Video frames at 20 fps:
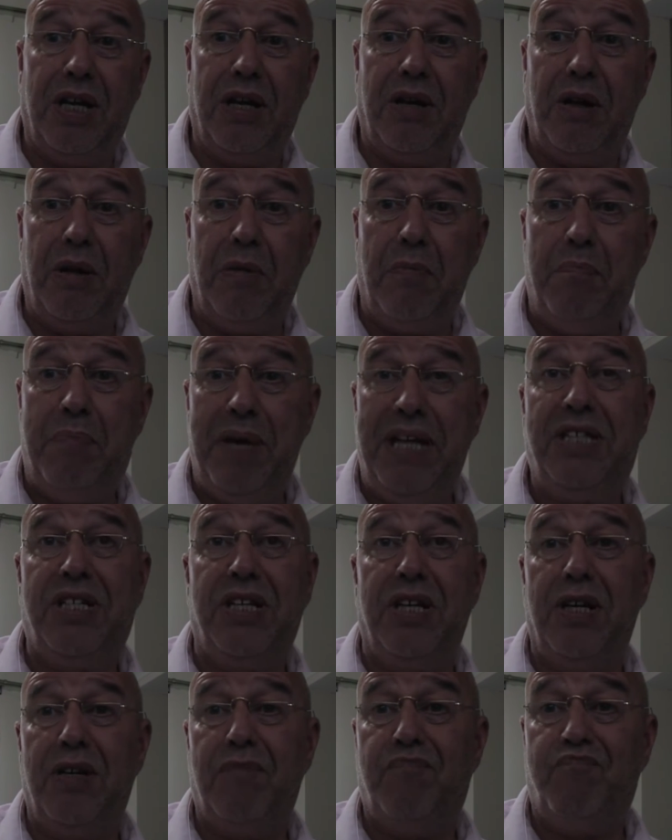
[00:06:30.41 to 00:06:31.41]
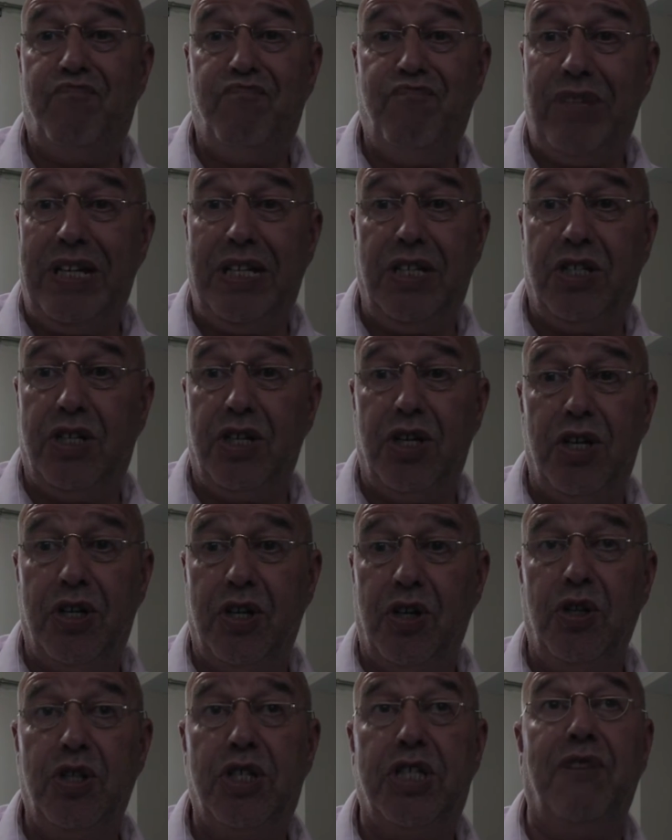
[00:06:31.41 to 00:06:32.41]
a bitter
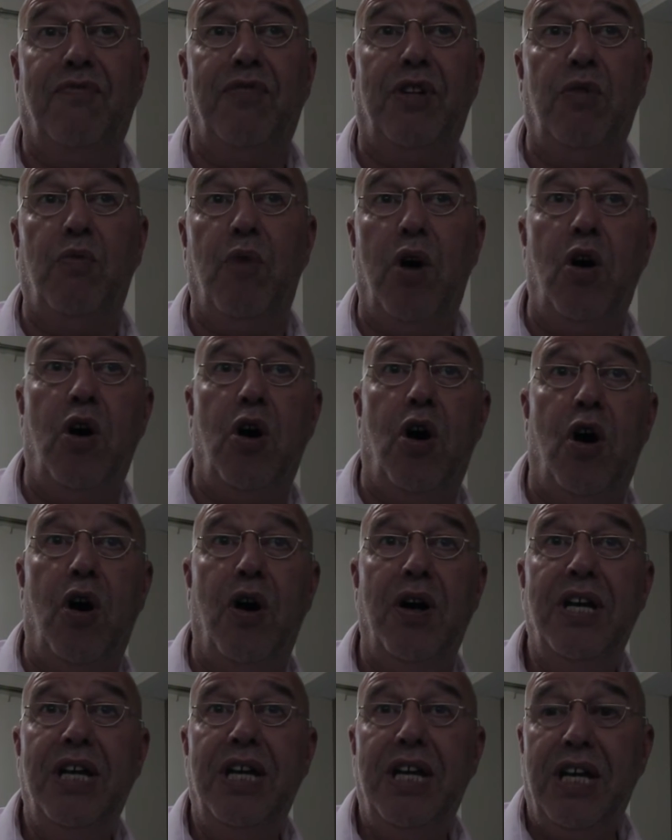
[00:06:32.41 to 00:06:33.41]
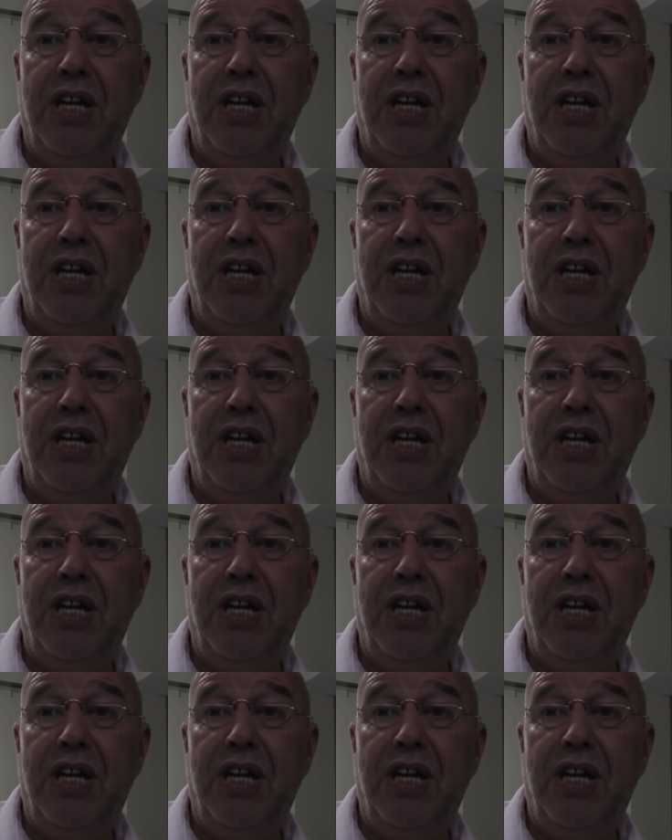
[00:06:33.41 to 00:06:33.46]
internal civil war